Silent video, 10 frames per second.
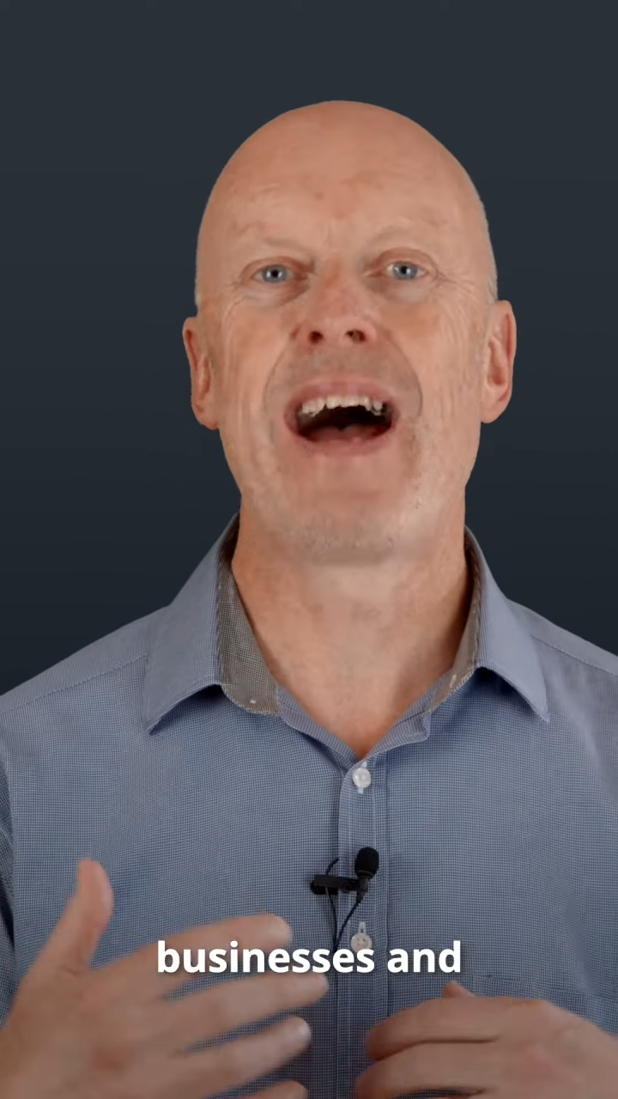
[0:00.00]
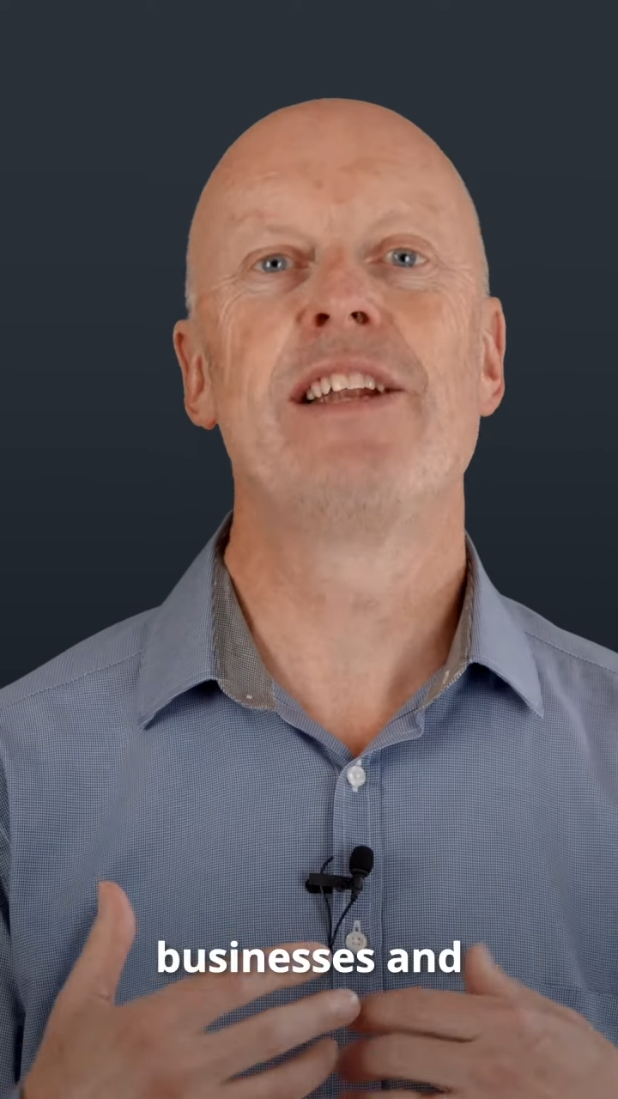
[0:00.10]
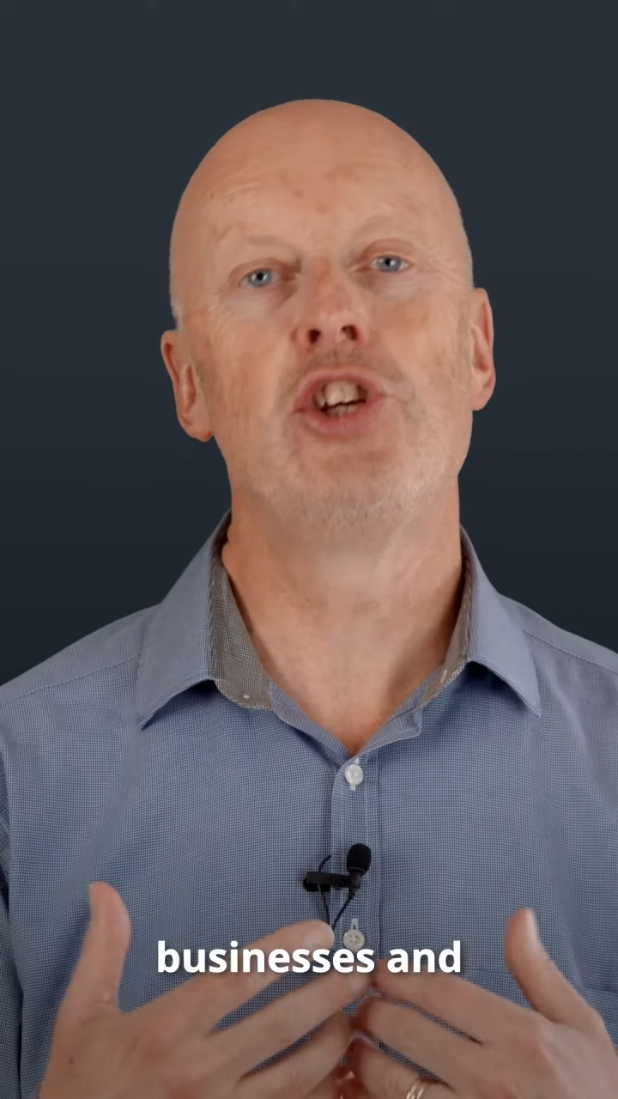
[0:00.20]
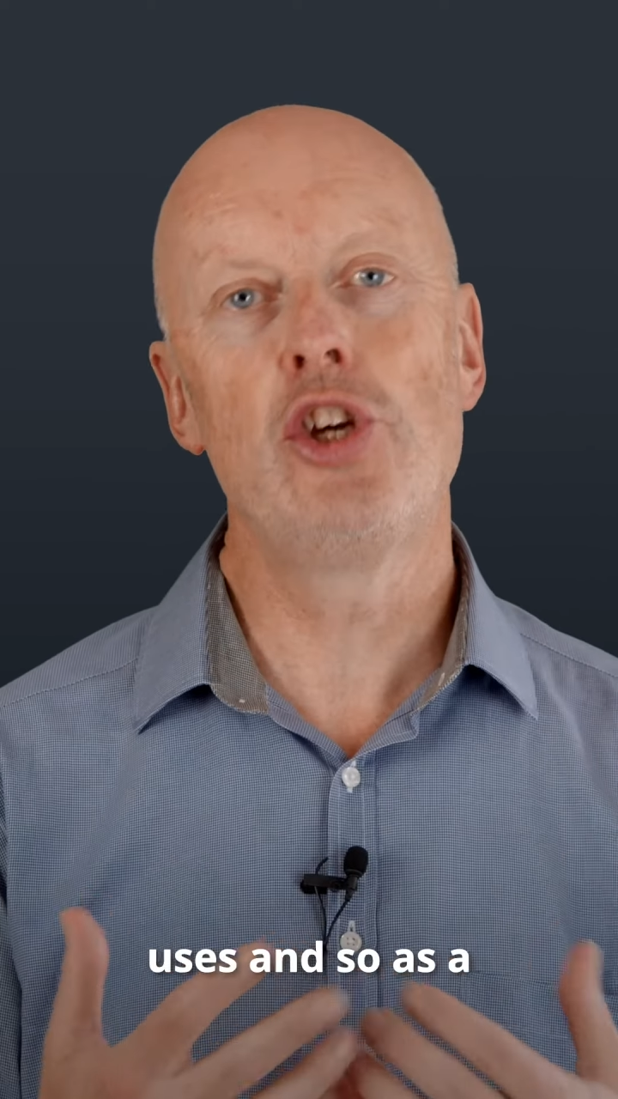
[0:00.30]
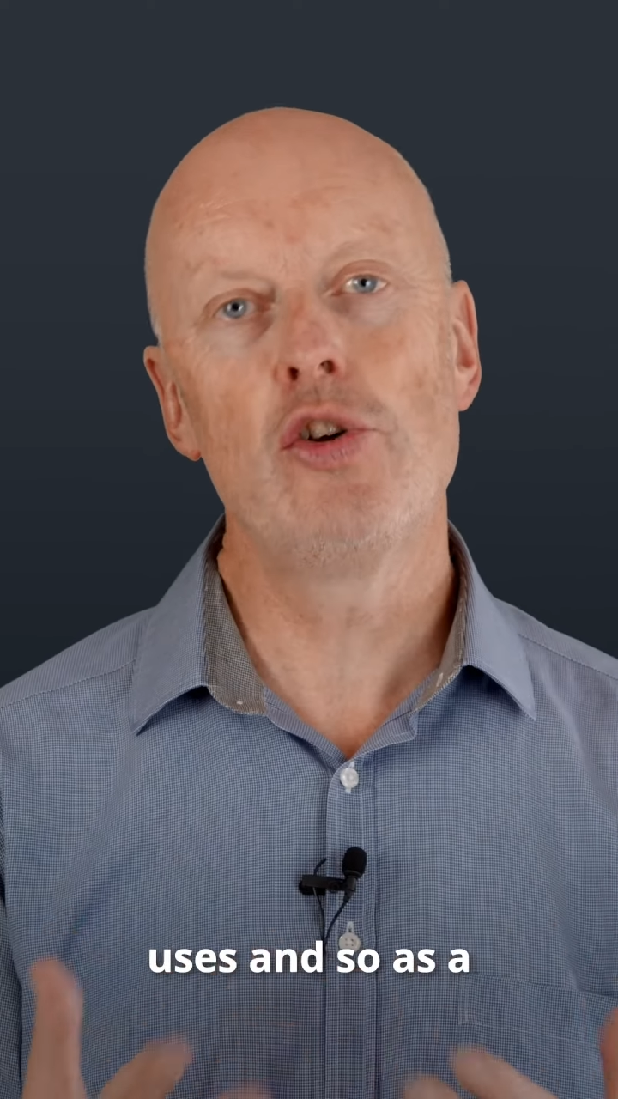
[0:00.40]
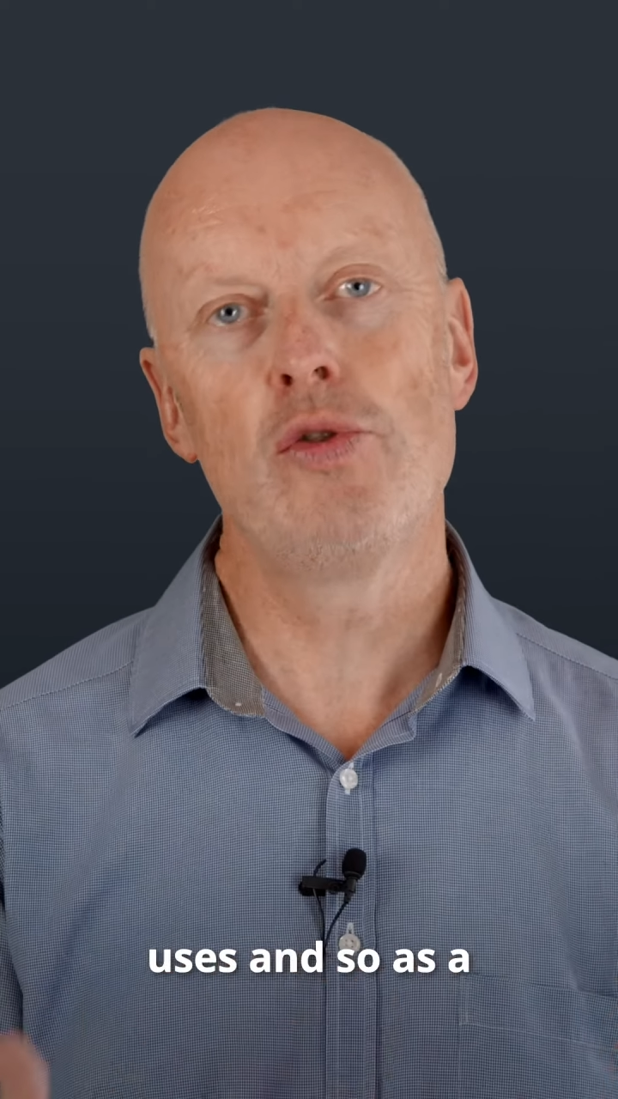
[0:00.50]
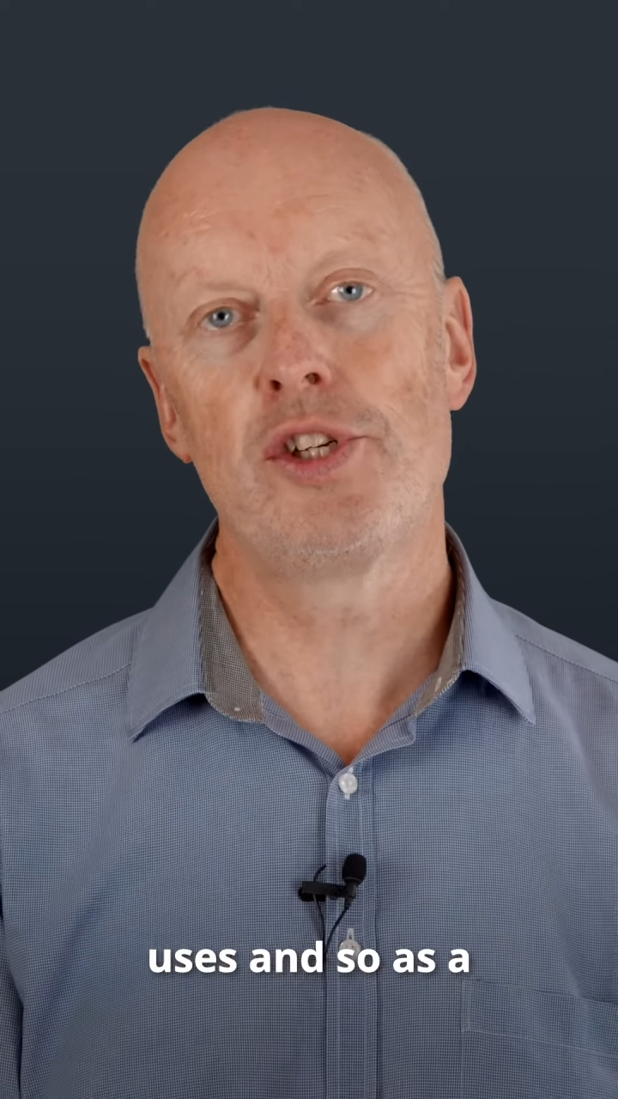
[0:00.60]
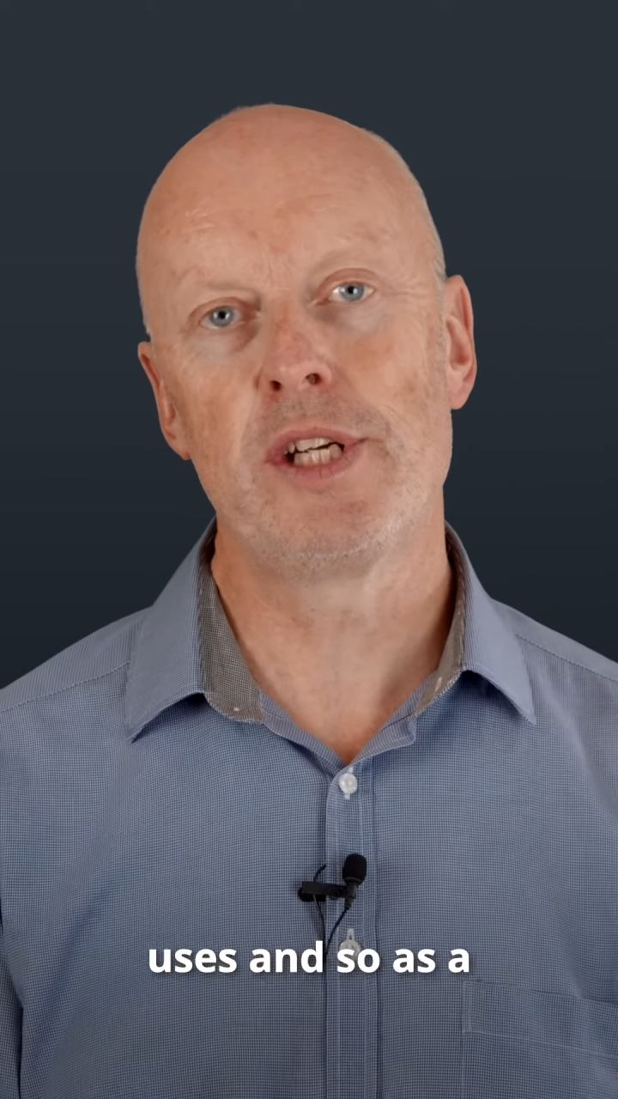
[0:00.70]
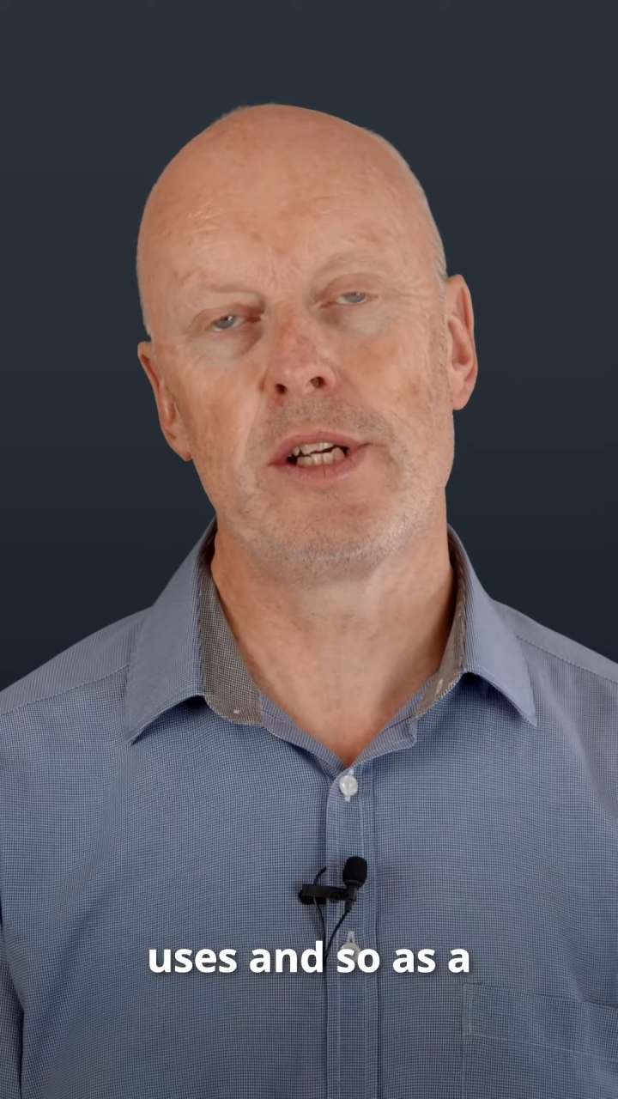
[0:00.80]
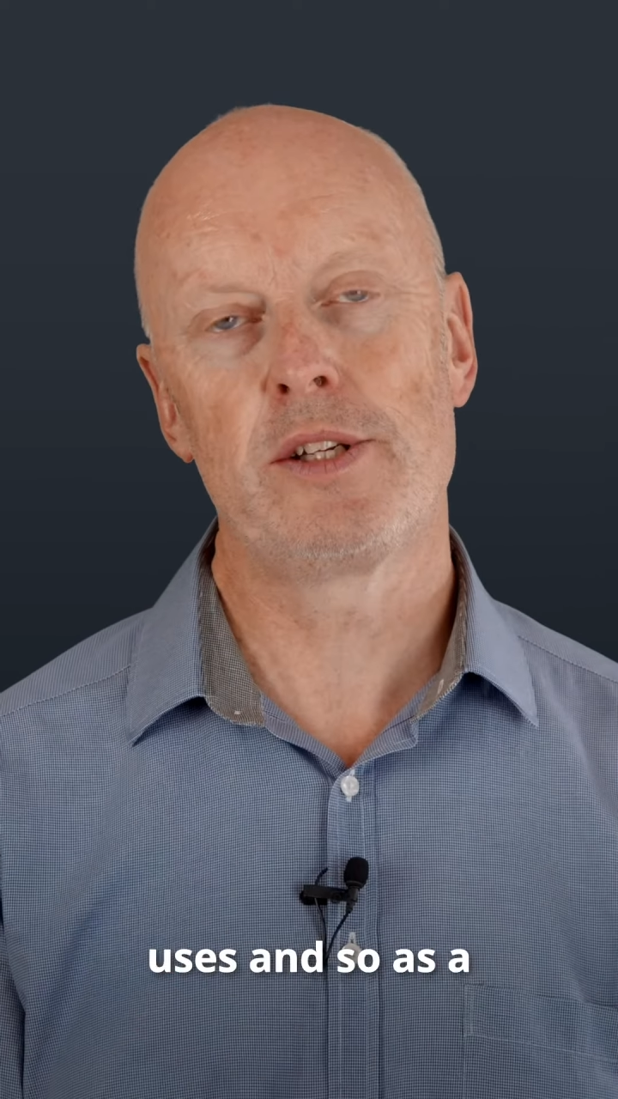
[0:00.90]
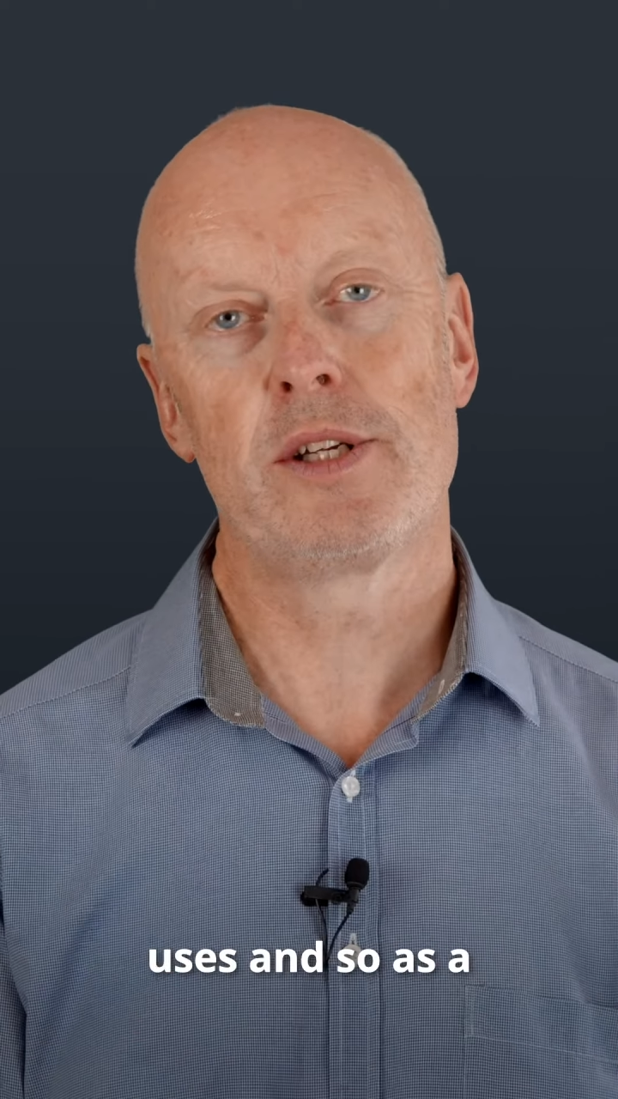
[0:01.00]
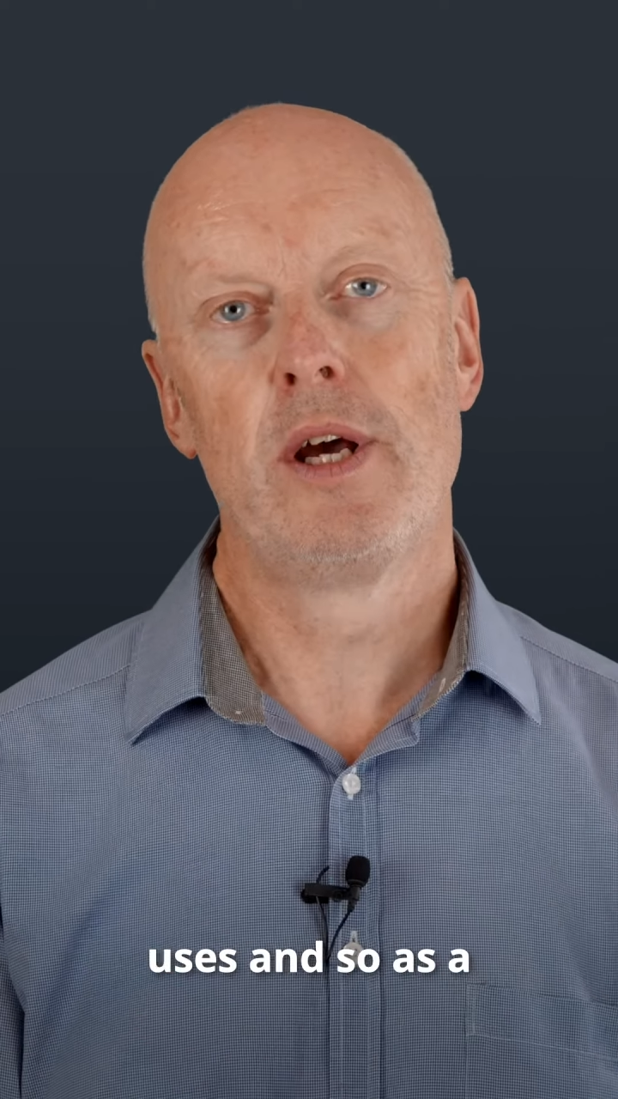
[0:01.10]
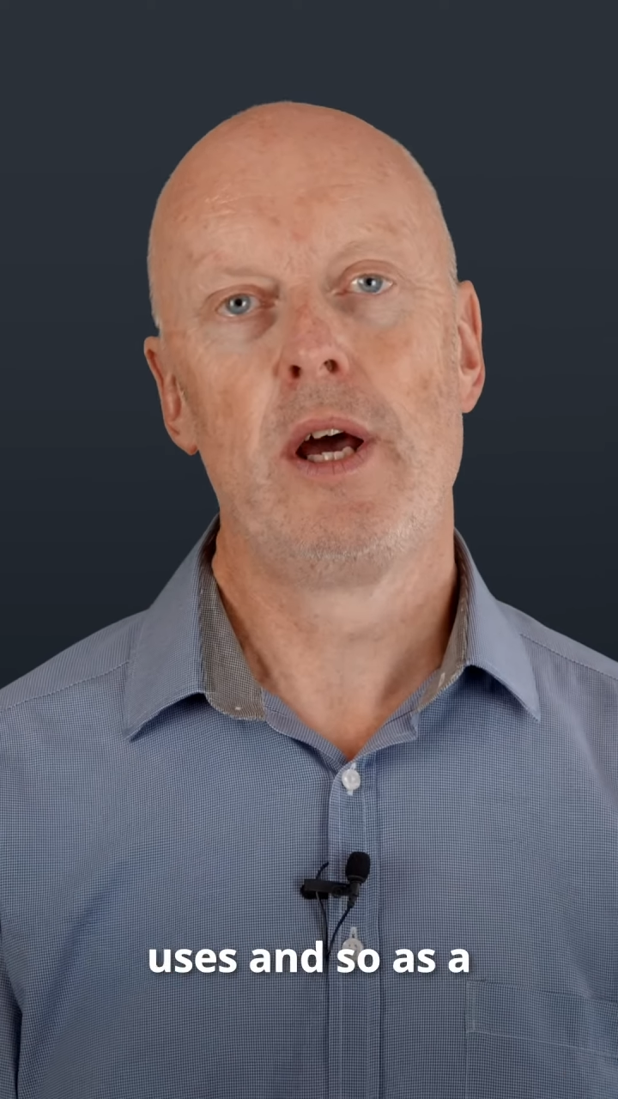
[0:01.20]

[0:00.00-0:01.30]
and uses.